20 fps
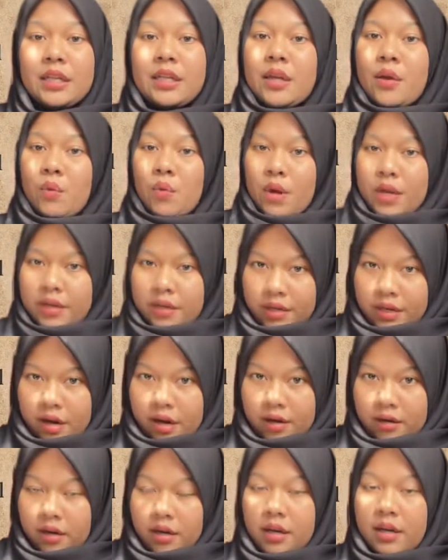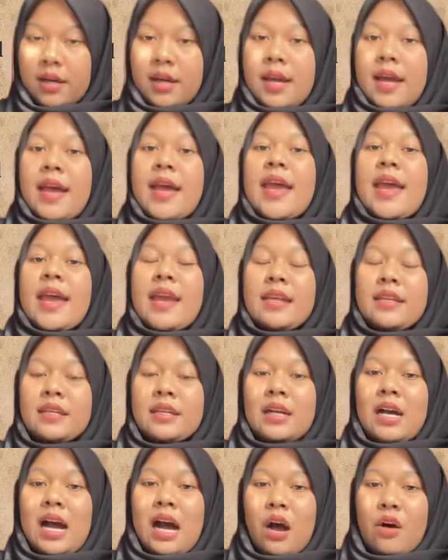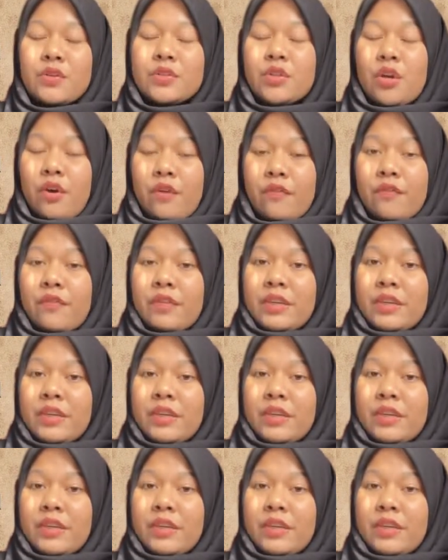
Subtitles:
Dewan Negara, and the House of